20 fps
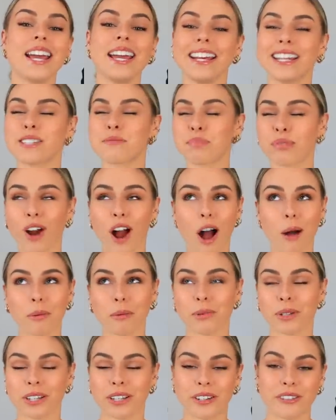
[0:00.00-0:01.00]
it's
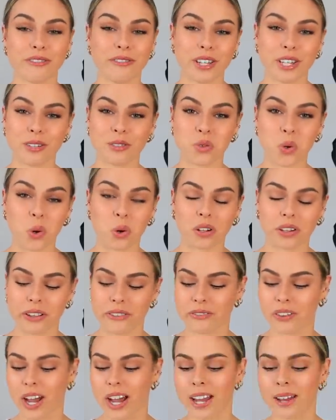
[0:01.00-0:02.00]
probably gonna fit you totally
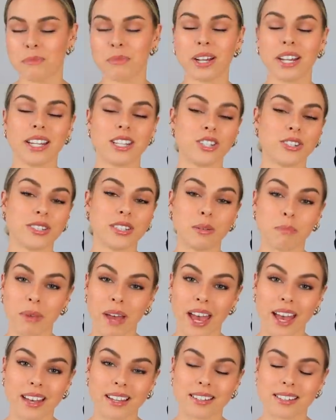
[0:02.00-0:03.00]
fine, but it just
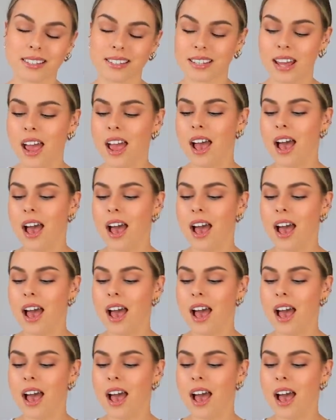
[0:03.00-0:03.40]
depends.